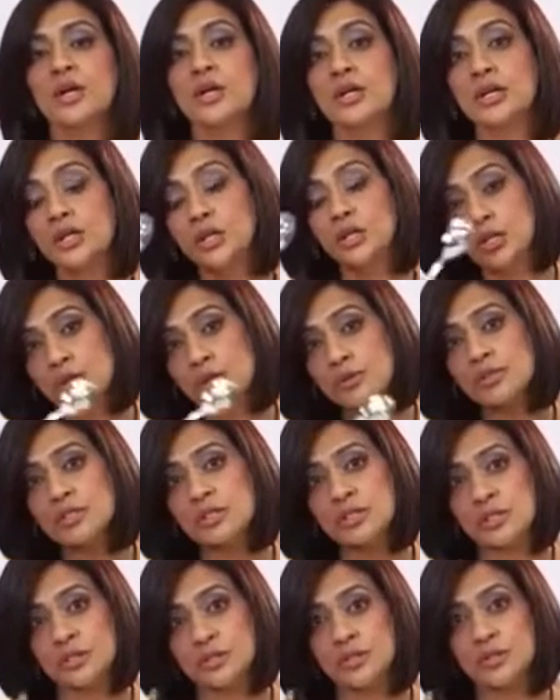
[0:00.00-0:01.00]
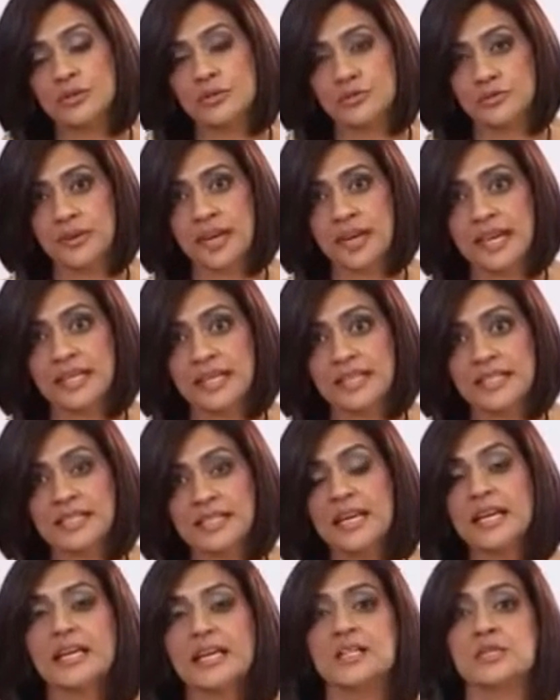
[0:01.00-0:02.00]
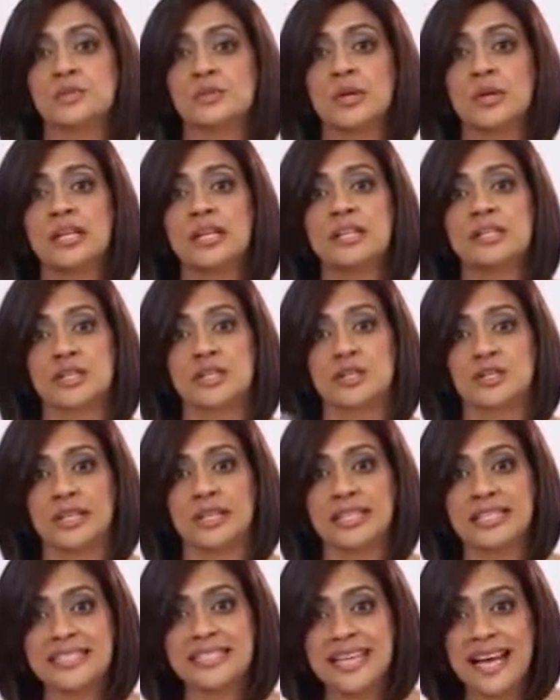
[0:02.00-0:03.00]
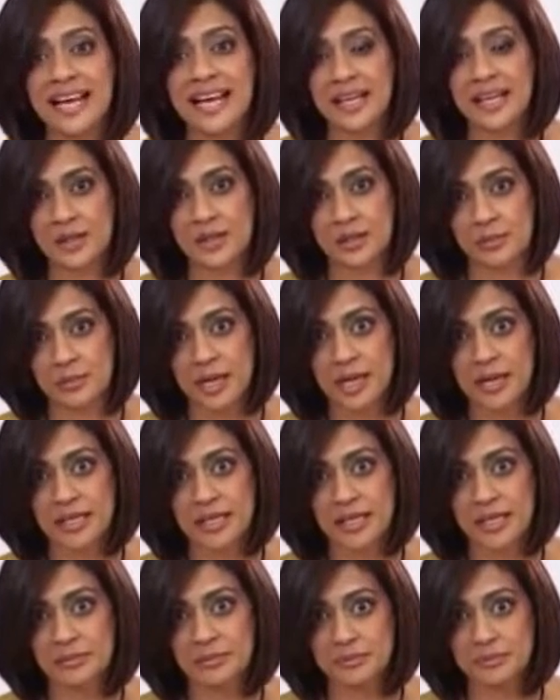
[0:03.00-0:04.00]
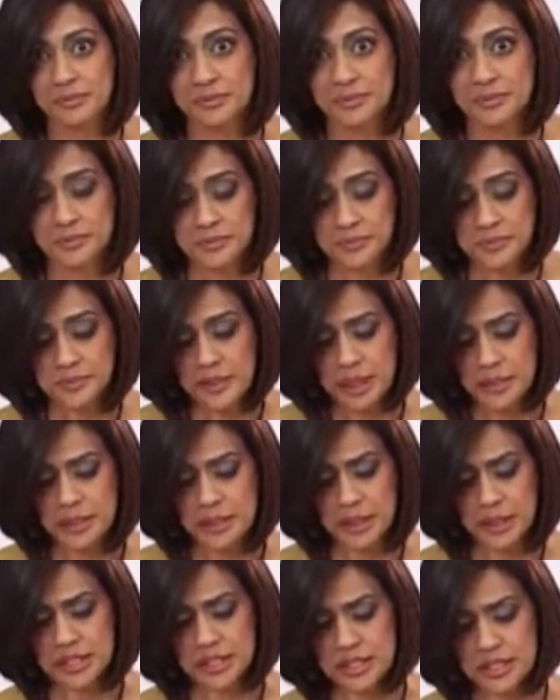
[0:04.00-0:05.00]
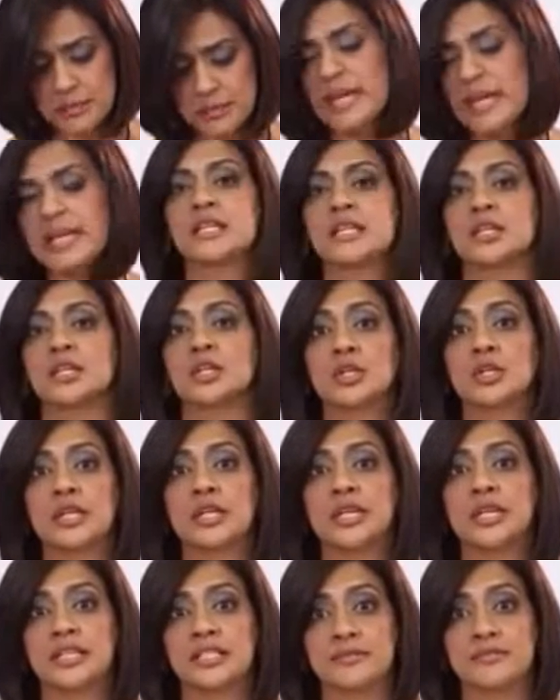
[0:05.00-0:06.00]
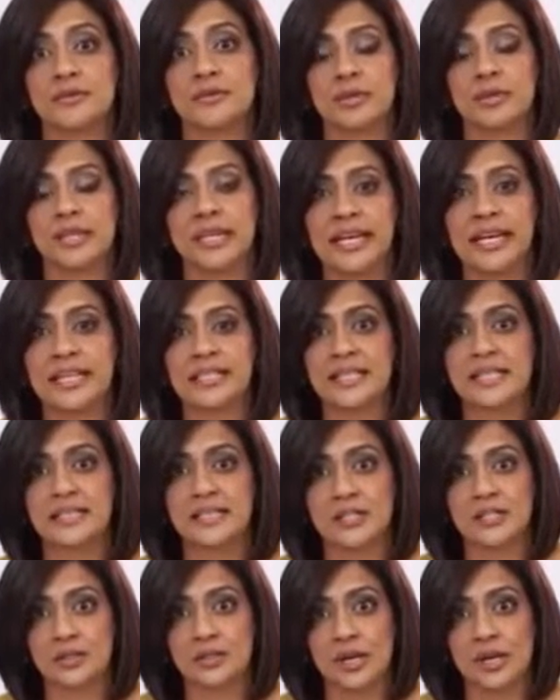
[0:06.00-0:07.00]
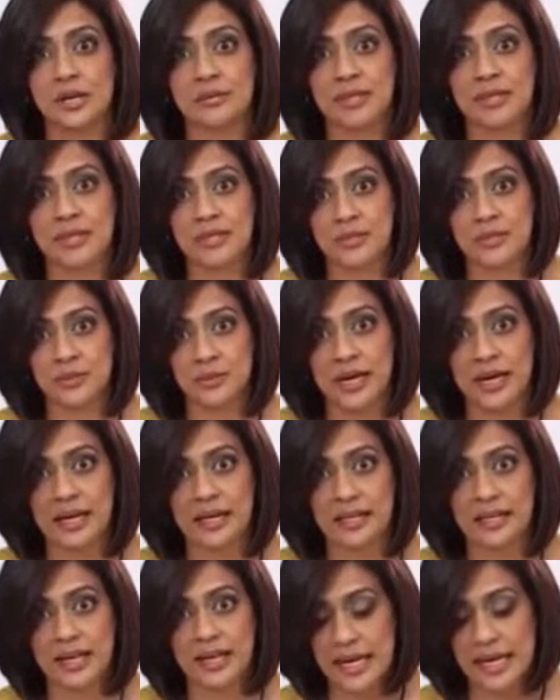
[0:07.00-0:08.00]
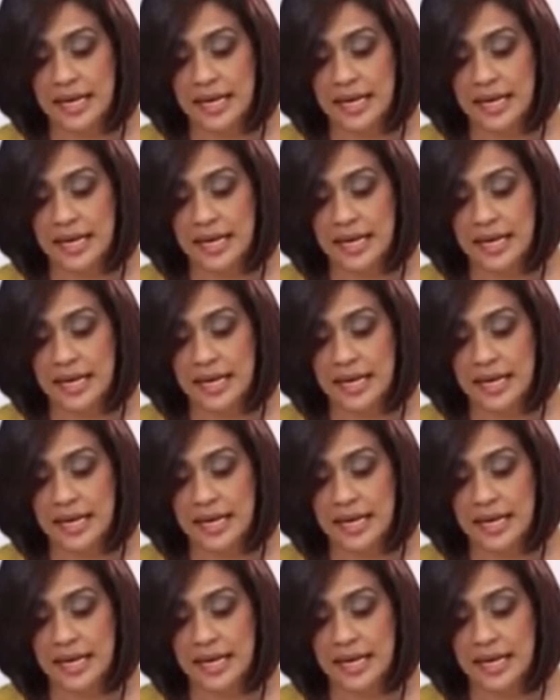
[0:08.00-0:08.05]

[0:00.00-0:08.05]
You can use it on your face as well as your entire body, because it makes a good exfoliating scrub as well.